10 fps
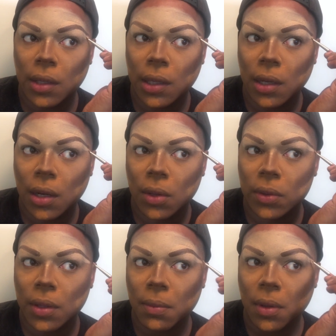And I
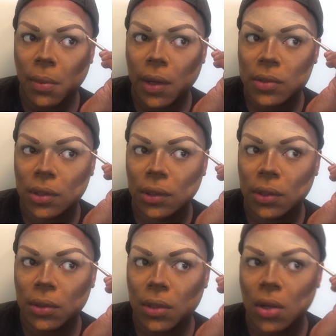know that my brow's a
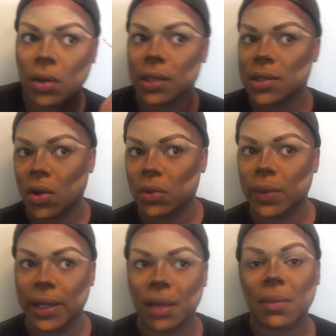little long. It's all
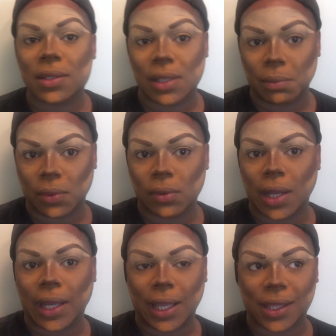the way in my temple.
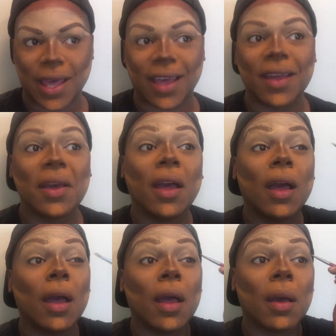I get that.
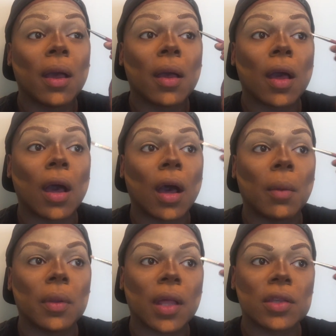
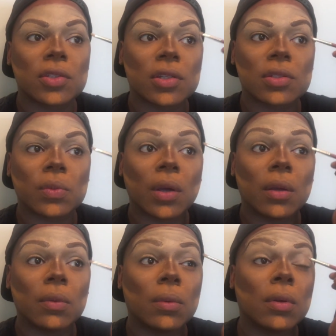But that's just what